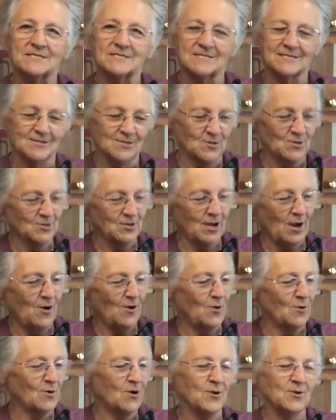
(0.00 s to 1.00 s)
It's a little
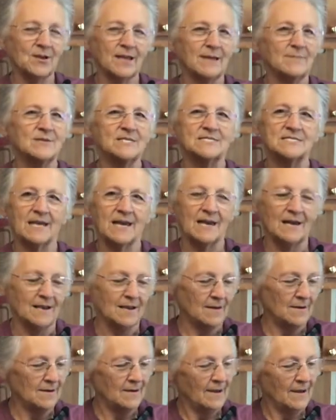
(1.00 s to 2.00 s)
dog. Her name is
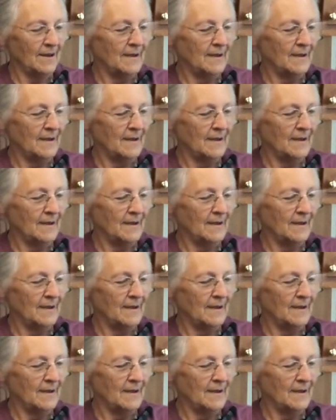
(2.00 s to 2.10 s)
Ella.